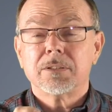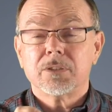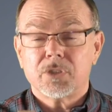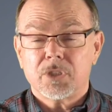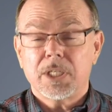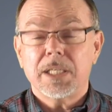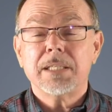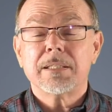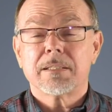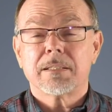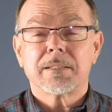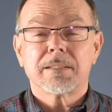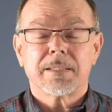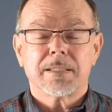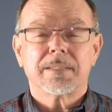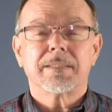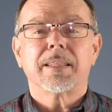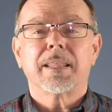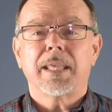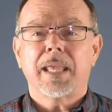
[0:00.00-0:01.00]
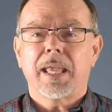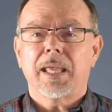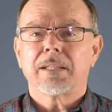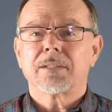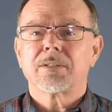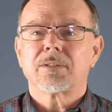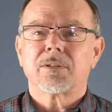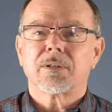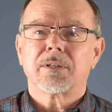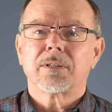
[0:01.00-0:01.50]
Jesus is the
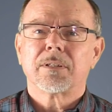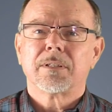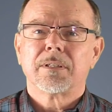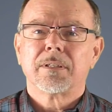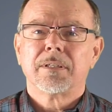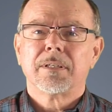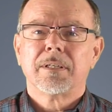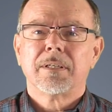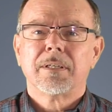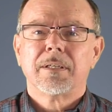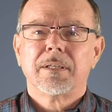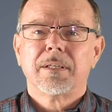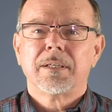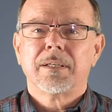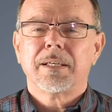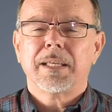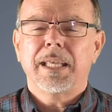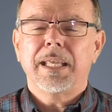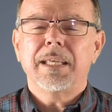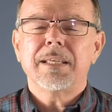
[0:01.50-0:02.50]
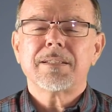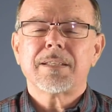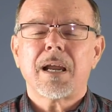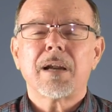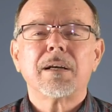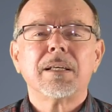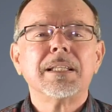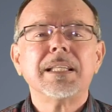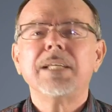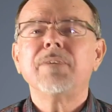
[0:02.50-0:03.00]
answer. He is
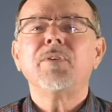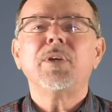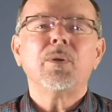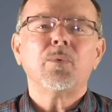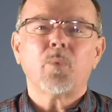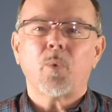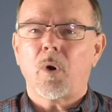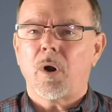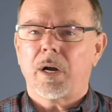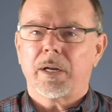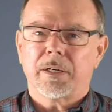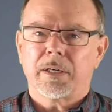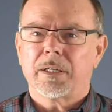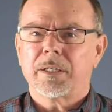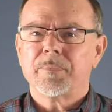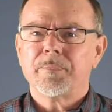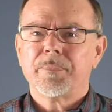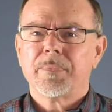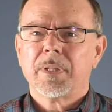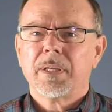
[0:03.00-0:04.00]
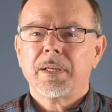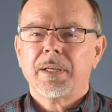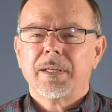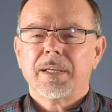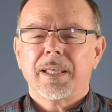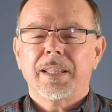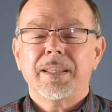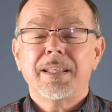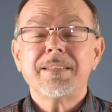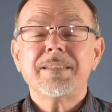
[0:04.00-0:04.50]
our living water.
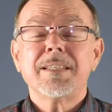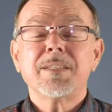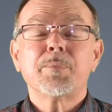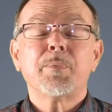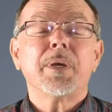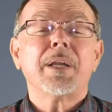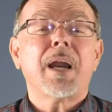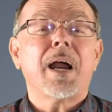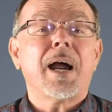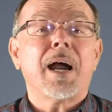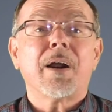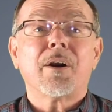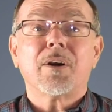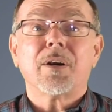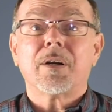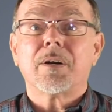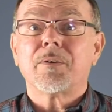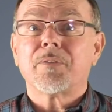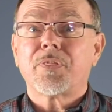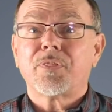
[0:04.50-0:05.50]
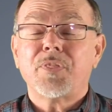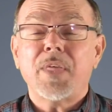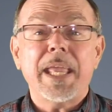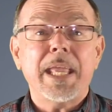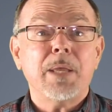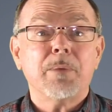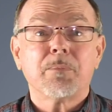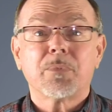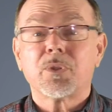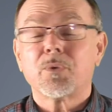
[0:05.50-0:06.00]
And this has been our
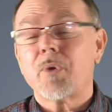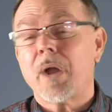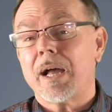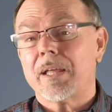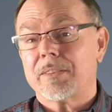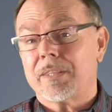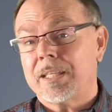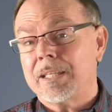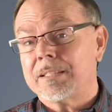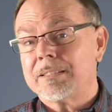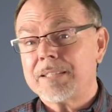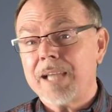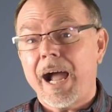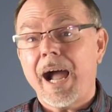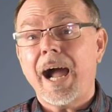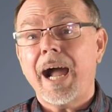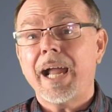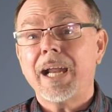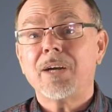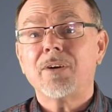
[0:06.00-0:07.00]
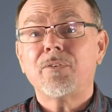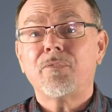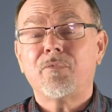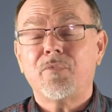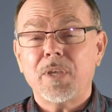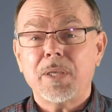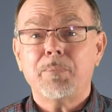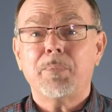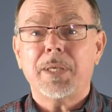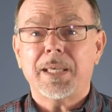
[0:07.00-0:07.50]
theme throughout the entire
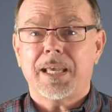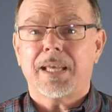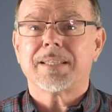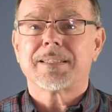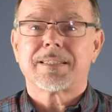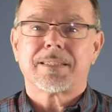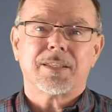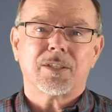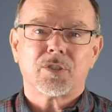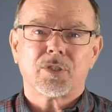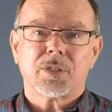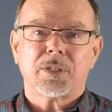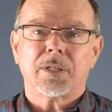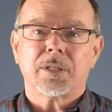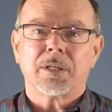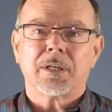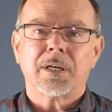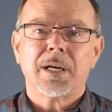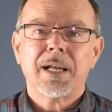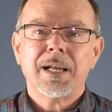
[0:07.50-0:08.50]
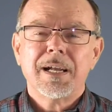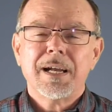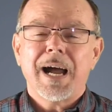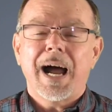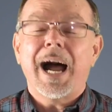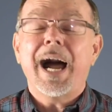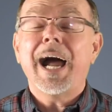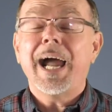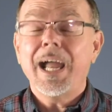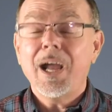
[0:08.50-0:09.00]
VBS this year.
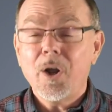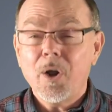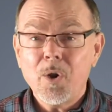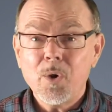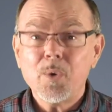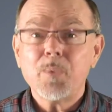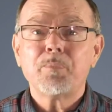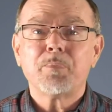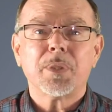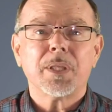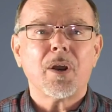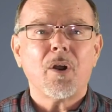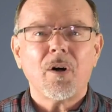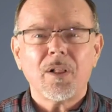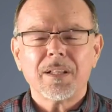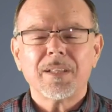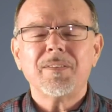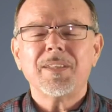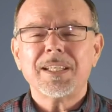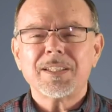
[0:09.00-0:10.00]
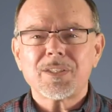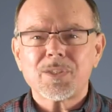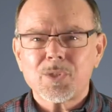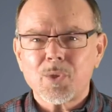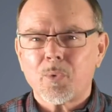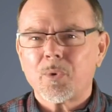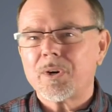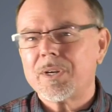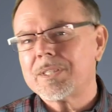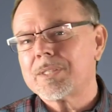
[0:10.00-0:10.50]
I hope that all of these
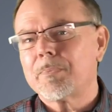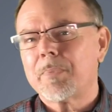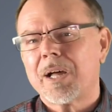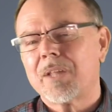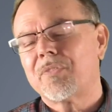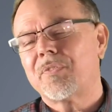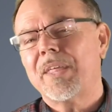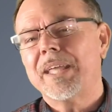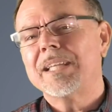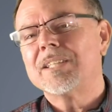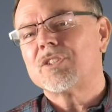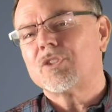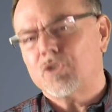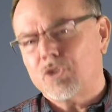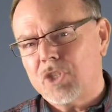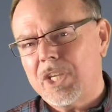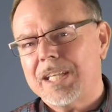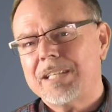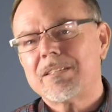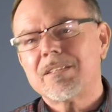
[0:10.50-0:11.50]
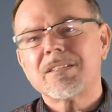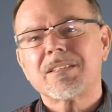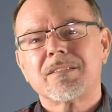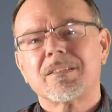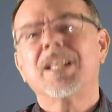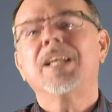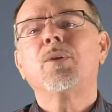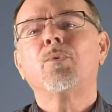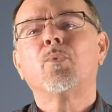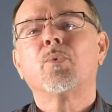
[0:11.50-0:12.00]
stories about things Jesus
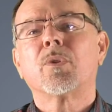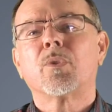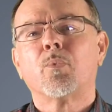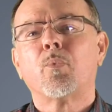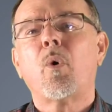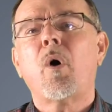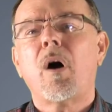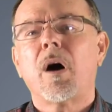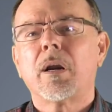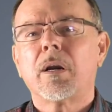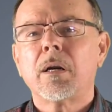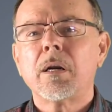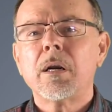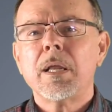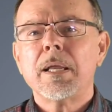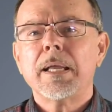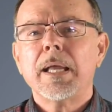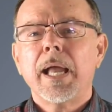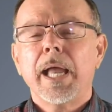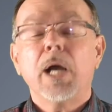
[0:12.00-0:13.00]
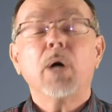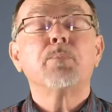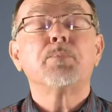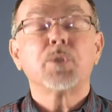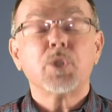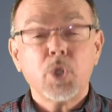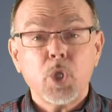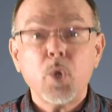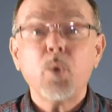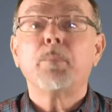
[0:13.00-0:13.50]
did with water
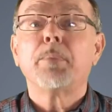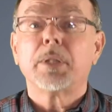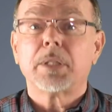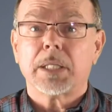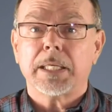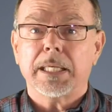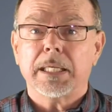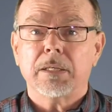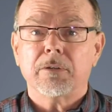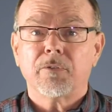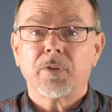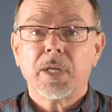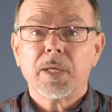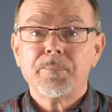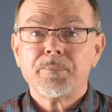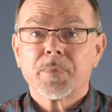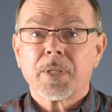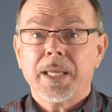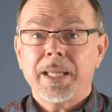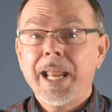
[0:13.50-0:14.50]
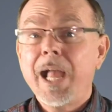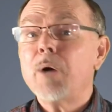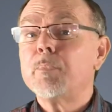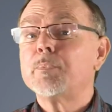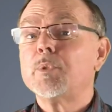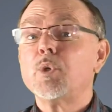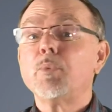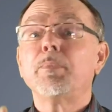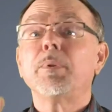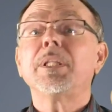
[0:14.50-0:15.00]
helped you believe, and
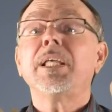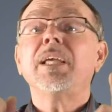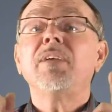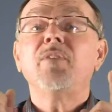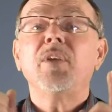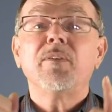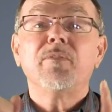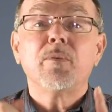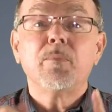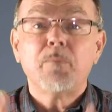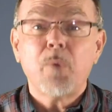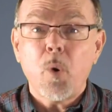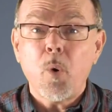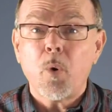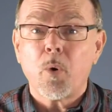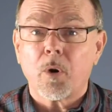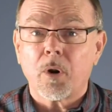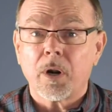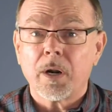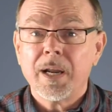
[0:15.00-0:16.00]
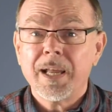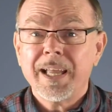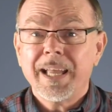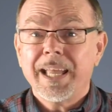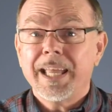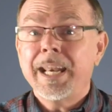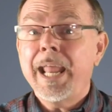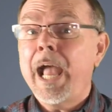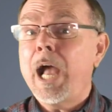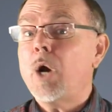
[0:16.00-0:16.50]
helped you believe even more,
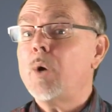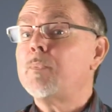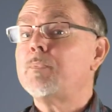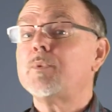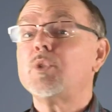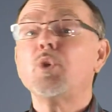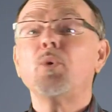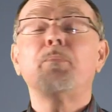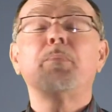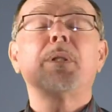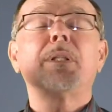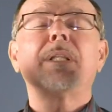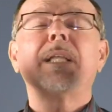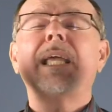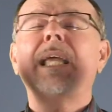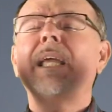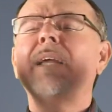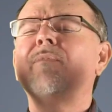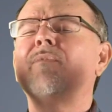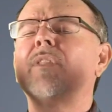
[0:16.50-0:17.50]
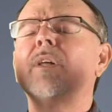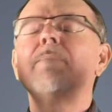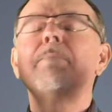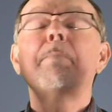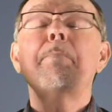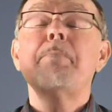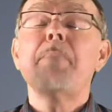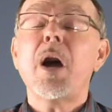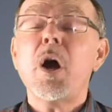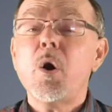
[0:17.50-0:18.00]
and helped you believe the
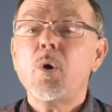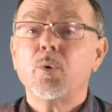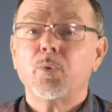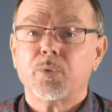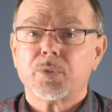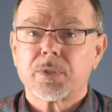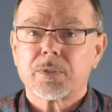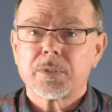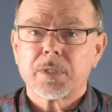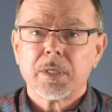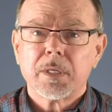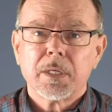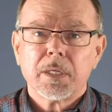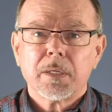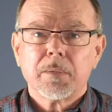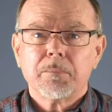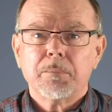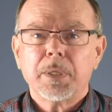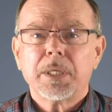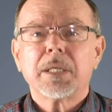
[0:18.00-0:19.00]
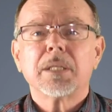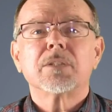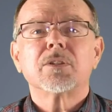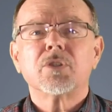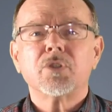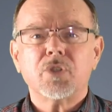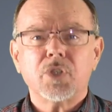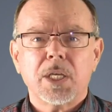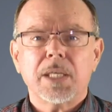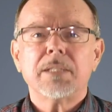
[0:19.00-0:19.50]
most, because
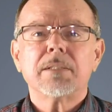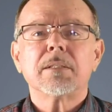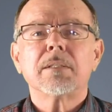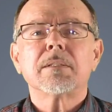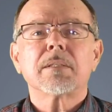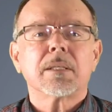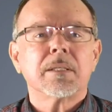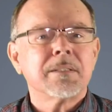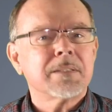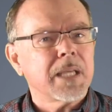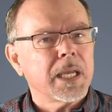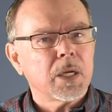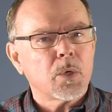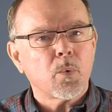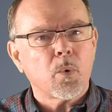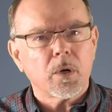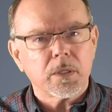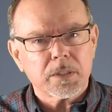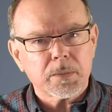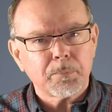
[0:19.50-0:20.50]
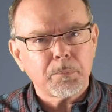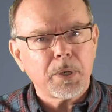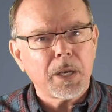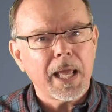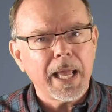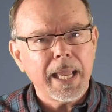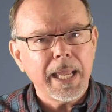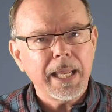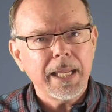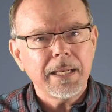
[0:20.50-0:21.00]
Jesus can take what's
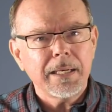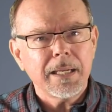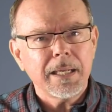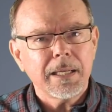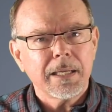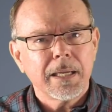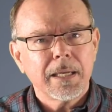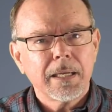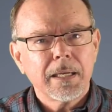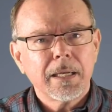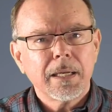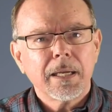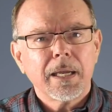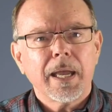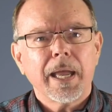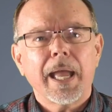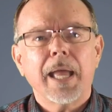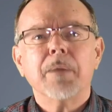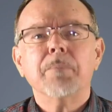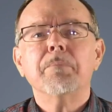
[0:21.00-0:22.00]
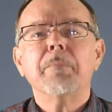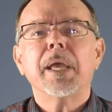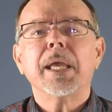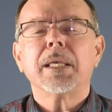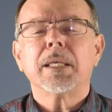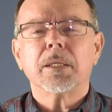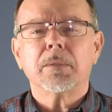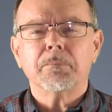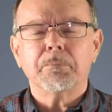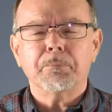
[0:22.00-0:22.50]
plain and
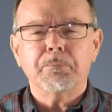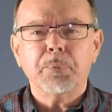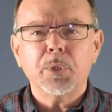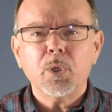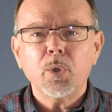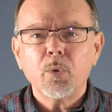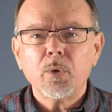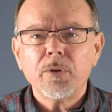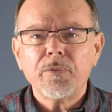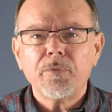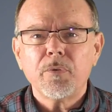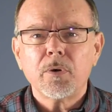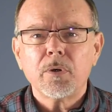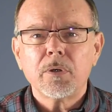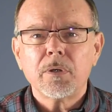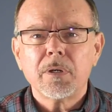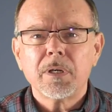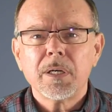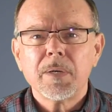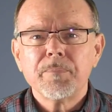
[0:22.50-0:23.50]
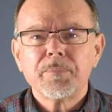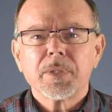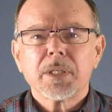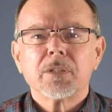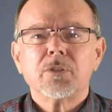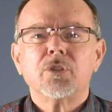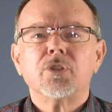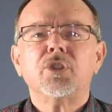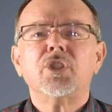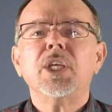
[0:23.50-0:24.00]
make it beautiful.
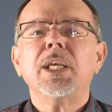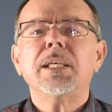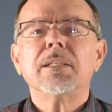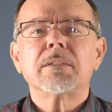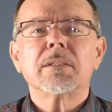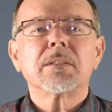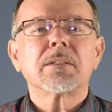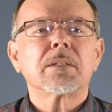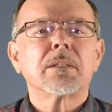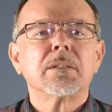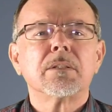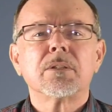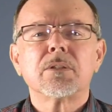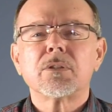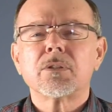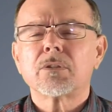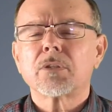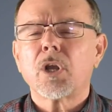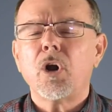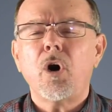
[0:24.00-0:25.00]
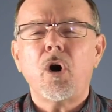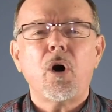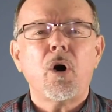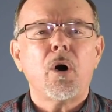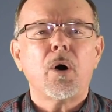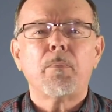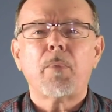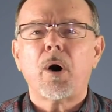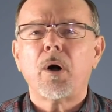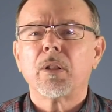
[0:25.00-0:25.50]
Jesus can
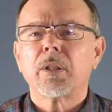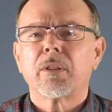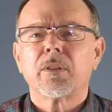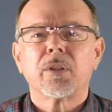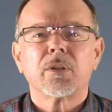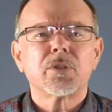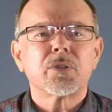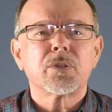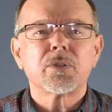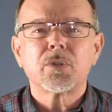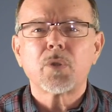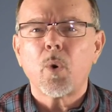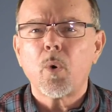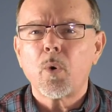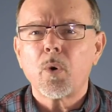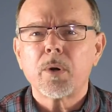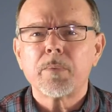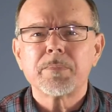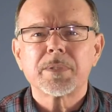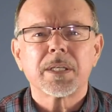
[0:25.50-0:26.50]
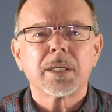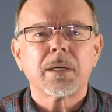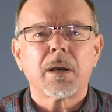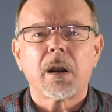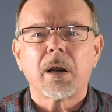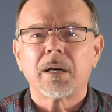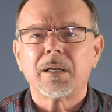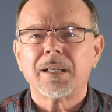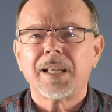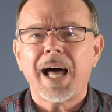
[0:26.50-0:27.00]
calm all of the storms in
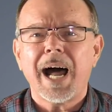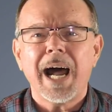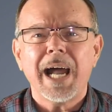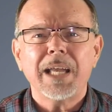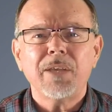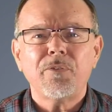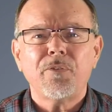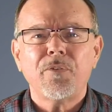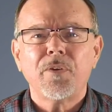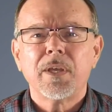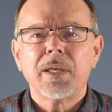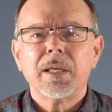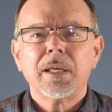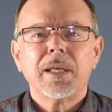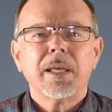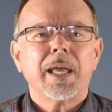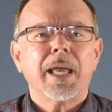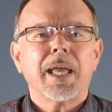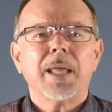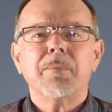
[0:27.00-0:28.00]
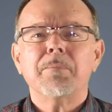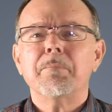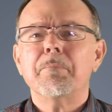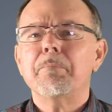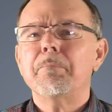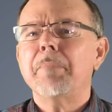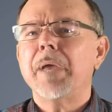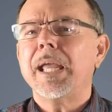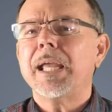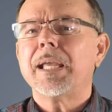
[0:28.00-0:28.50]
our life
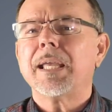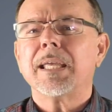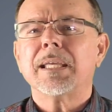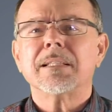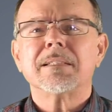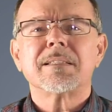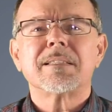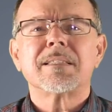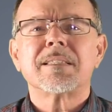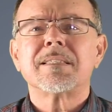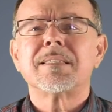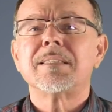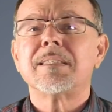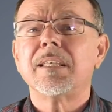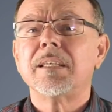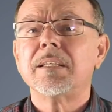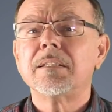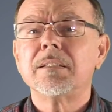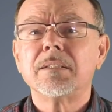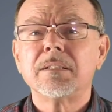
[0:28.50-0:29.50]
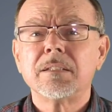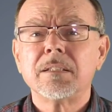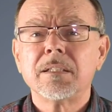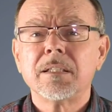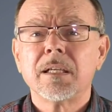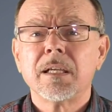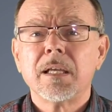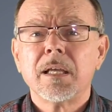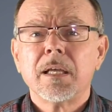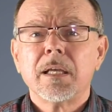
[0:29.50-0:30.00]
and make it still.